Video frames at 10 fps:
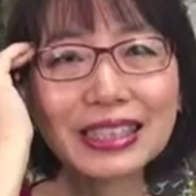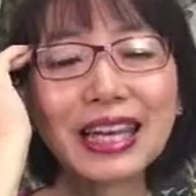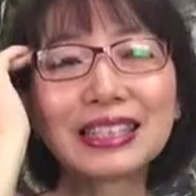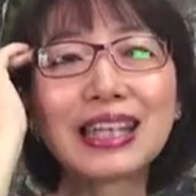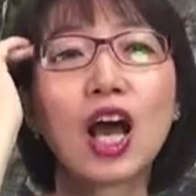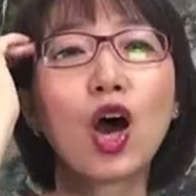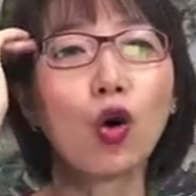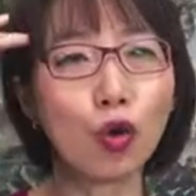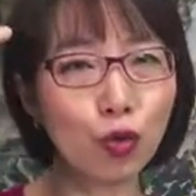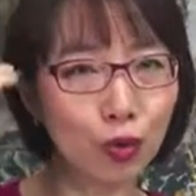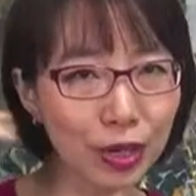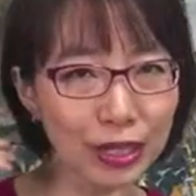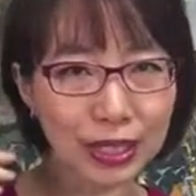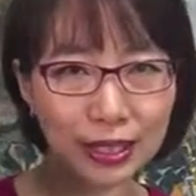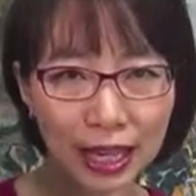Yes,
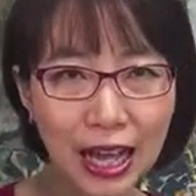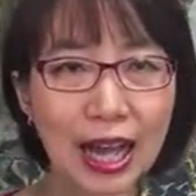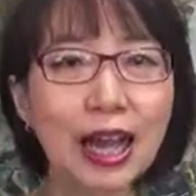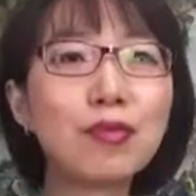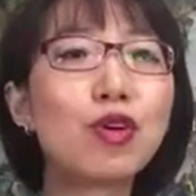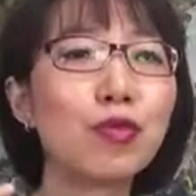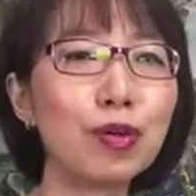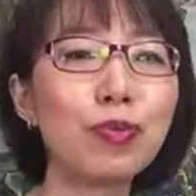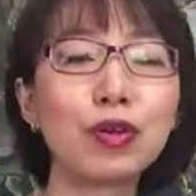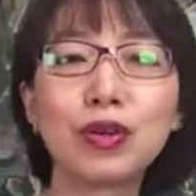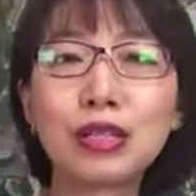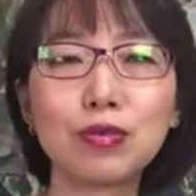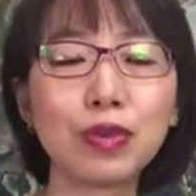over the time, over a period,